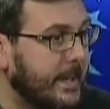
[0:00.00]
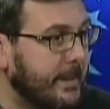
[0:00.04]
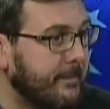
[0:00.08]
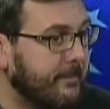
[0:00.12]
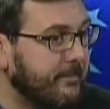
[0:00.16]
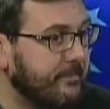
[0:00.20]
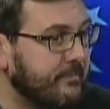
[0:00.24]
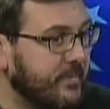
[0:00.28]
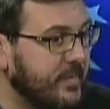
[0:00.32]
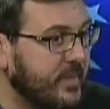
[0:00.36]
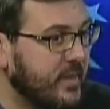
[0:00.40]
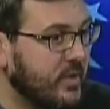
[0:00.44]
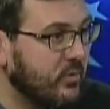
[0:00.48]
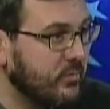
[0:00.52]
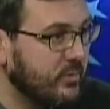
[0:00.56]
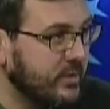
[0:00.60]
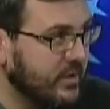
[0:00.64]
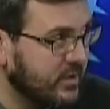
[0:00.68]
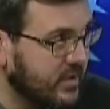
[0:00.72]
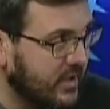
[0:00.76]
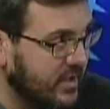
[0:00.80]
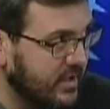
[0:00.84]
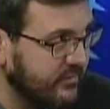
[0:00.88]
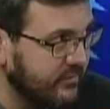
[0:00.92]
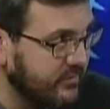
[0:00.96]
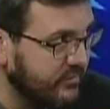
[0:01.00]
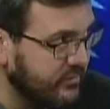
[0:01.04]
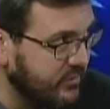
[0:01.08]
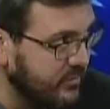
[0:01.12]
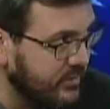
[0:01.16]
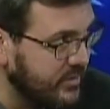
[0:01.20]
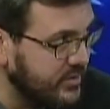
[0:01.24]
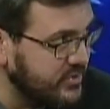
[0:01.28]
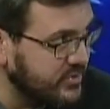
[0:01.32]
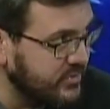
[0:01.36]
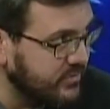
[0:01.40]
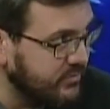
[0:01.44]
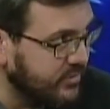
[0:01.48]
There'll be a lot of
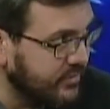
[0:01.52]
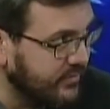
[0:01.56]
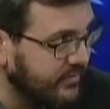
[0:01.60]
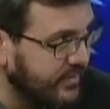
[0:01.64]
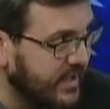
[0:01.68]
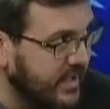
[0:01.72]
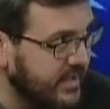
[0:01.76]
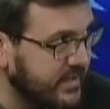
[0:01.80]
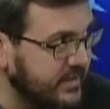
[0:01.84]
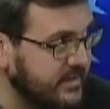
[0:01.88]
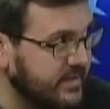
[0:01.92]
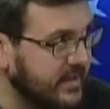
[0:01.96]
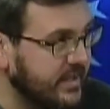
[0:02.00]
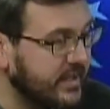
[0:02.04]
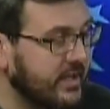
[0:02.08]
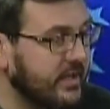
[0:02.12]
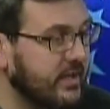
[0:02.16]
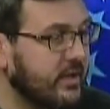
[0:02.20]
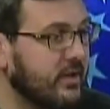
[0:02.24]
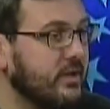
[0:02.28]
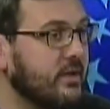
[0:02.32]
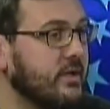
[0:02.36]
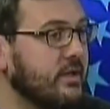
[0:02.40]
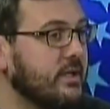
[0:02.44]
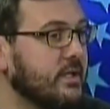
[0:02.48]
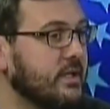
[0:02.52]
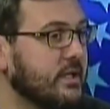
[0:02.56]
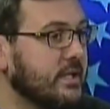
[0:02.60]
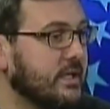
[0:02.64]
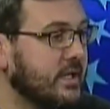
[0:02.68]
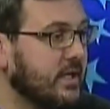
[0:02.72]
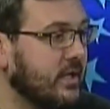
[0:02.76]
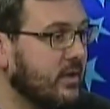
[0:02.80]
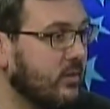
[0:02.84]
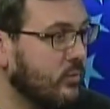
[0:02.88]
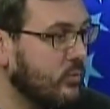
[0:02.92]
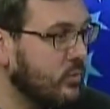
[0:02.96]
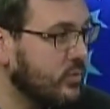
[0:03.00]
information provided there.
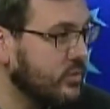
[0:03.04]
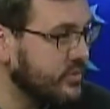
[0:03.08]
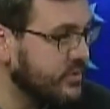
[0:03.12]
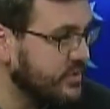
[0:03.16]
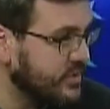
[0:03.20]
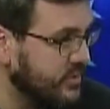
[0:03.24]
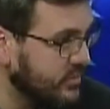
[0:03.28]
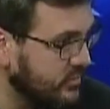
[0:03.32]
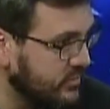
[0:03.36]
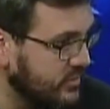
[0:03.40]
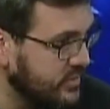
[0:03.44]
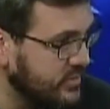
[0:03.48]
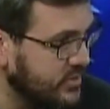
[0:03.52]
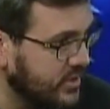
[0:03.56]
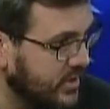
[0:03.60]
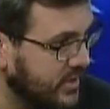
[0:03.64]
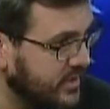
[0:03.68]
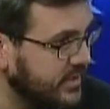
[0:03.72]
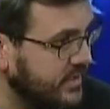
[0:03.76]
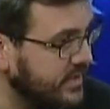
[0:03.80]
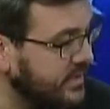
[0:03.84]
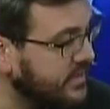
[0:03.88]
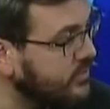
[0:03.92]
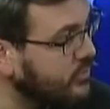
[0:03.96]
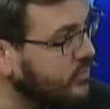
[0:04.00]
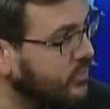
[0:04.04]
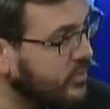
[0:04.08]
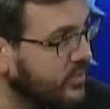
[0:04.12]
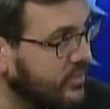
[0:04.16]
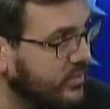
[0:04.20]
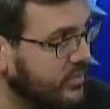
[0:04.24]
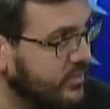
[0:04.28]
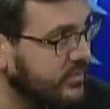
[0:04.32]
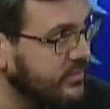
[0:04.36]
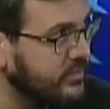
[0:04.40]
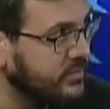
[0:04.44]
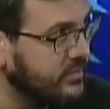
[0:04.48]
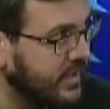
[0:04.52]
We're certainly trying to get the
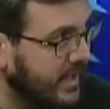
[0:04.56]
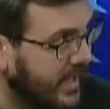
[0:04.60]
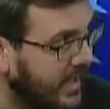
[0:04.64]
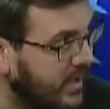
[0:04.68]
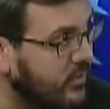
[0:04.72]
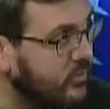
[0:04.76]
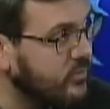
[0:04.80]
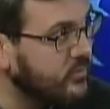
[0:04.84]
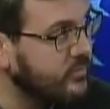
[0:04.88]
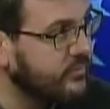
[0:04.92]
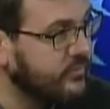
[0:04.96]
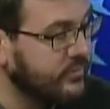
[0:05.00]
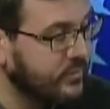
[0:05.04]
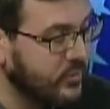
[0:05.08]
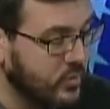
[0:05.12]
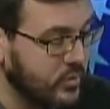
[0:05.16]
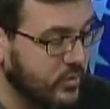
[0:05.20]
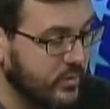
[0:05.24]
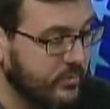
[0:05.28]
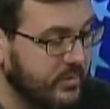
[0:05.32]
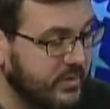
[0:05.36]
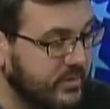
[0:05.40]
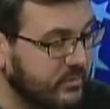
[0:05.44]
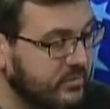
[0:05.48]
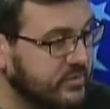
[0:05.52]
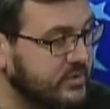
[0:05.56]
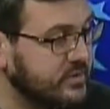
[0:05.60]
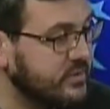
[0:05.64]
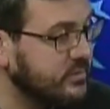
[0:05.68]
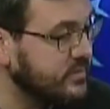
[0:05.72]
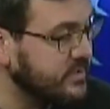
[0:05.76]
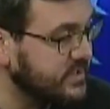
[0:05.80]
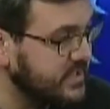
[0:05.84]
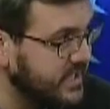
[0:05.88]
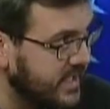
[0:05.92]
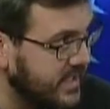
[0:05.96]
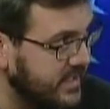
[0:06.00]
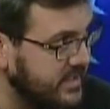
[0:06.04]
word out for people to
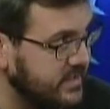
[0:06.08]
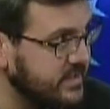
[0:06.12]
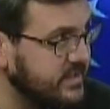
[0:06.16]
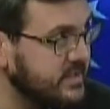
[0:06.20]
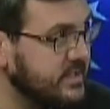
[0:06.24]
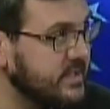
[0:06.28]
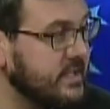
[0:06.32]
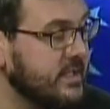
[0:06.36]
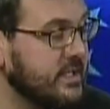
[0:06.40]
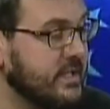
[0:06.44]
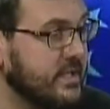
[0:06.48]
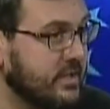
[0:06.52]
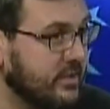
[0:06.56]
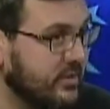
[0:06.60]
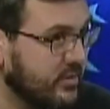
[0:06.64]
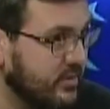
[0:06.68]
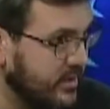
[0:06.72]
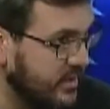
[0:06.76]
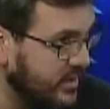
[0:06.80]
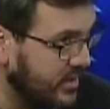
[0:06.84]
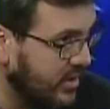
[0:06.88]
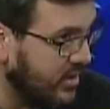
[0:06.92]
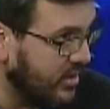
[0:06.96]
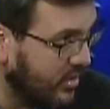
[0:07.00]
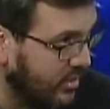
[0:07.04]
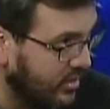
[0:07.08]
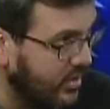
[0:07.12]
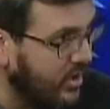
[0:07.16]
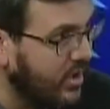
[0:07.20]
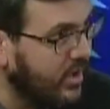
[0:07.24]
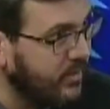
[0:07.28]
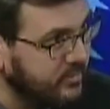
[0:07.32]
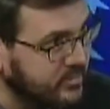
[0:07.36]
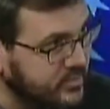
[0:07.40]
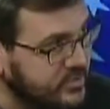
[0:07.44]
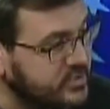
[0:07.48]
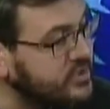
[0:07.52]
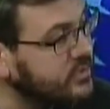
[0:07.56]
attend. There are
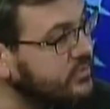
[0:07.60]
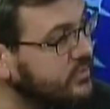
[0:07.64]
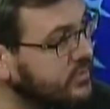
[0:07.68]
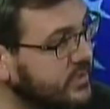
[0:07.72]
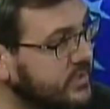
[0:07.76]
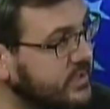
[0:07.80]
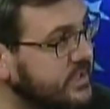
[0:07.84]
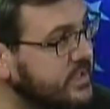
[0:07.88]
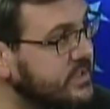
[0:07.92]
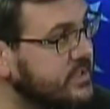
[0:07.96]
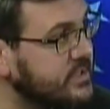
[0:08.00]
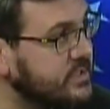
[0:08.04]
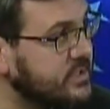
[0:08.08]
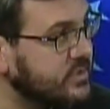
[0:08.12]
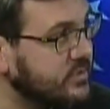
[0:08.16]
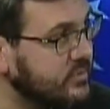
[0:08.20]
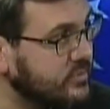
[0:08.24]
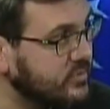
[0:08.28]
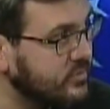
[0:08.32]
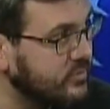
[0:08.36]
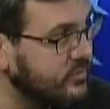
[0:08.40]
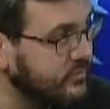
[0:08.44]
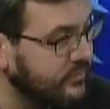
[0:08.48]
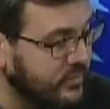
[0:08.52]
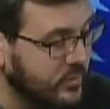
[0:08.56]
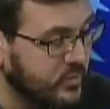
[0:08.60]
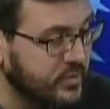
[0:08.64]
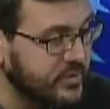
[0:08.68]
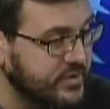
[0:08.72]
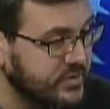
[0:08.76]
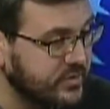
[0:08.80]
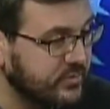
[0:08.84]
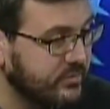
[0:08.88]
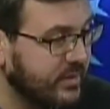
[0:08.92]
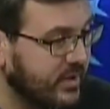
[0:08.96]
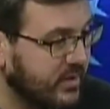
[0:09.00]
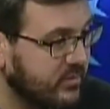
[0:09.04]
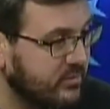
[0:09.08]
opportunities to voice
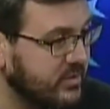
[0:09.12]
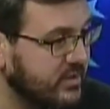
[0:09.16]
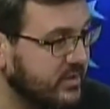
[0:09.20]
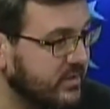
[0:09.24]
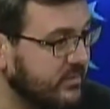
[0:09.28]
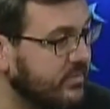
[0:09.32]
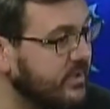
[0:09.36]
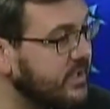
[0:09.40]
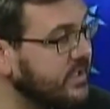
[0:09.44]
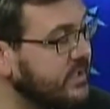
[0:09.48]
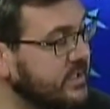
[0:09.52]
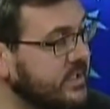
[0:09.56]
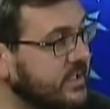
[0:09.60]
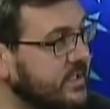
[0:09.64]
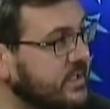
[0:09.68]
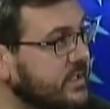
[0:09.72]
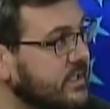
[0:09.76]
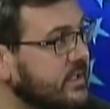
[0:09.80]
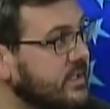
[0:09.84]
your public opinion.